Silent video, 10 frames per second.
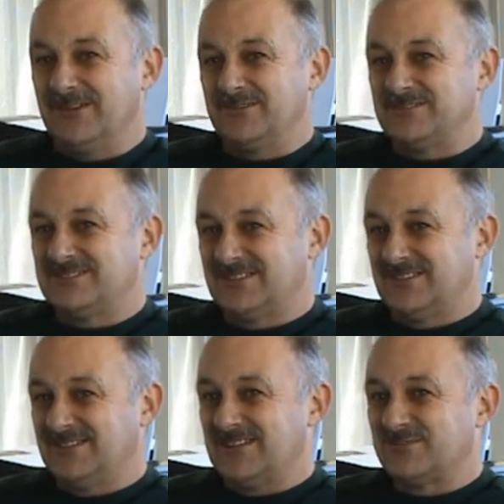I was.
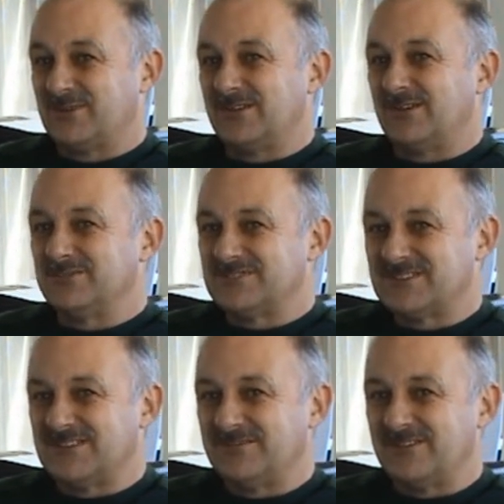That's where I was
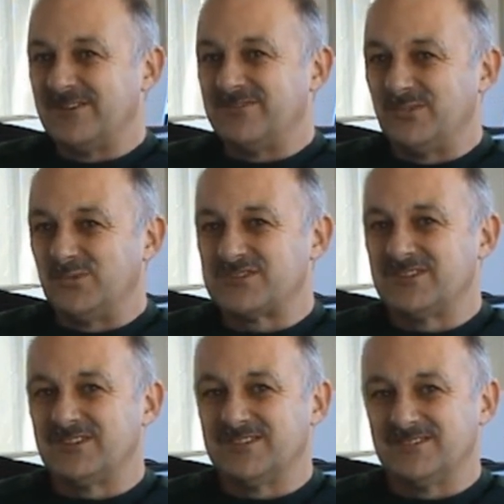very
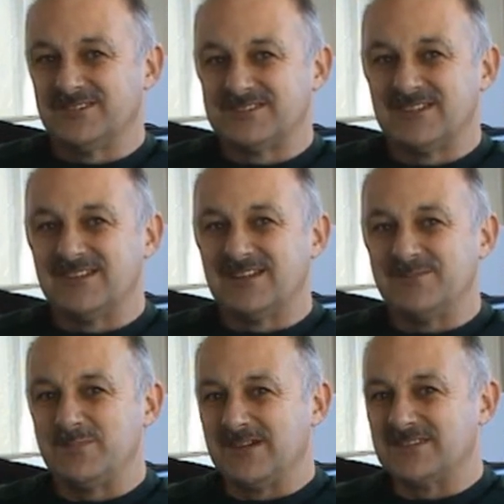fortunate. Like I said, the
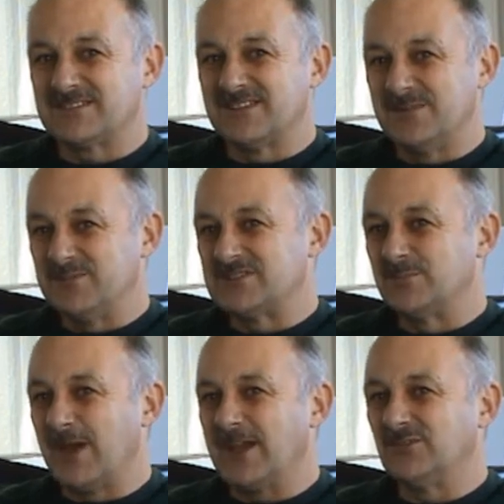headmaster there,
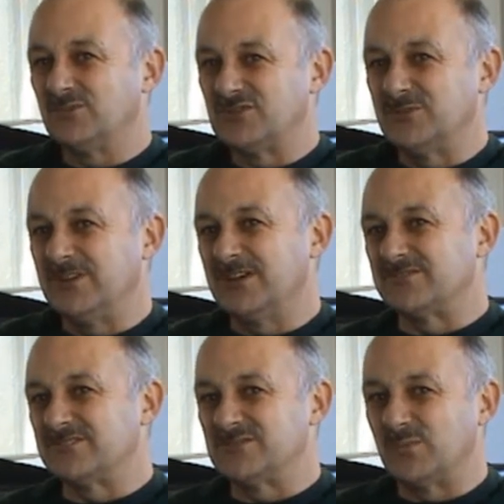Mr. Bagnall, took me
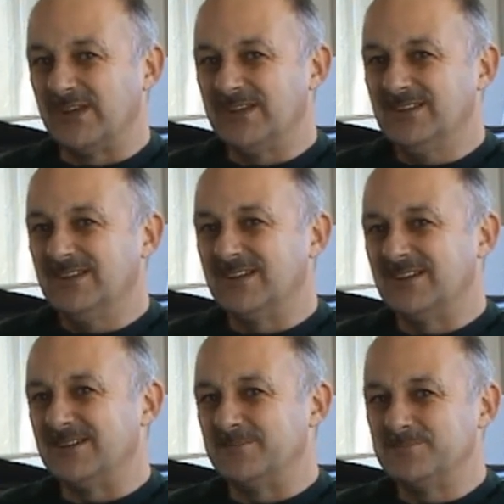under his wing,
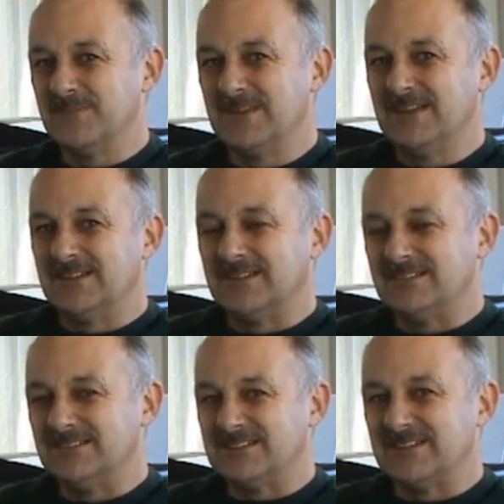
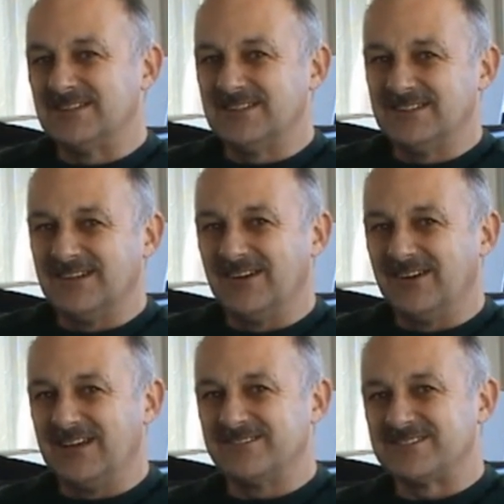and
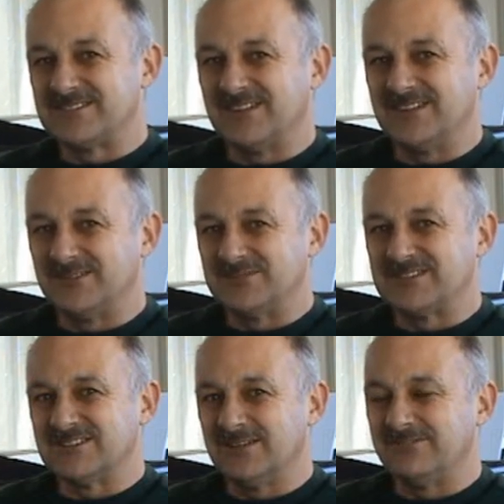I have to say I
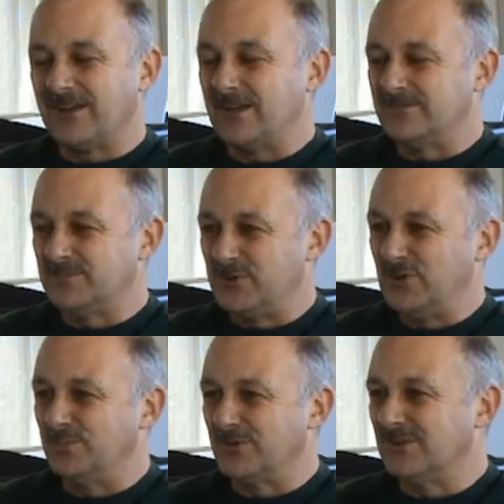was a favoured
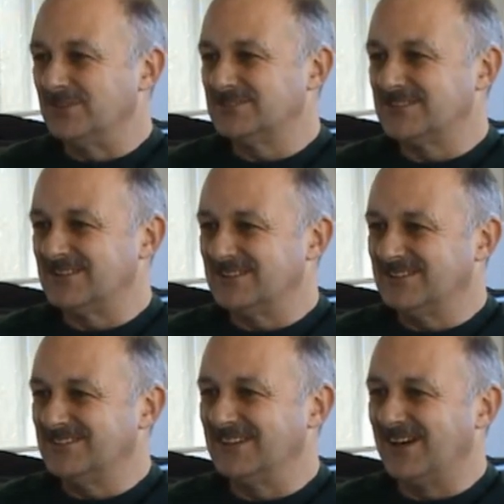pupil at
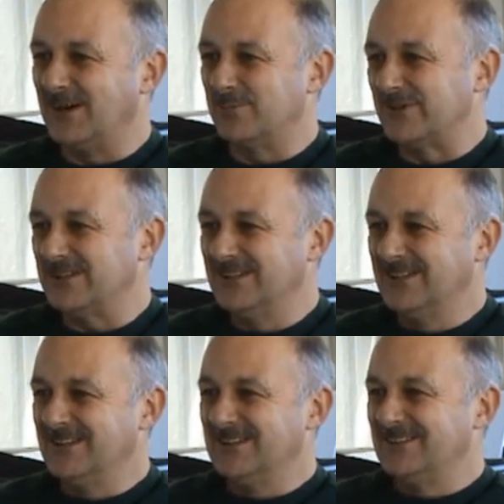Arbury
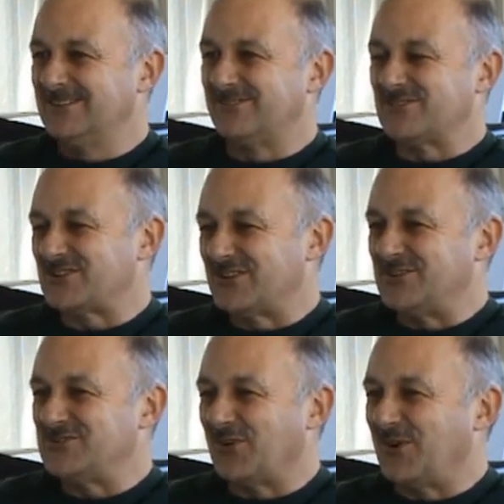for a
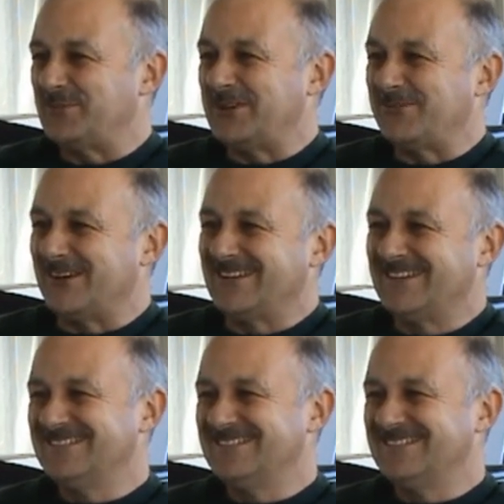certain time, anyway.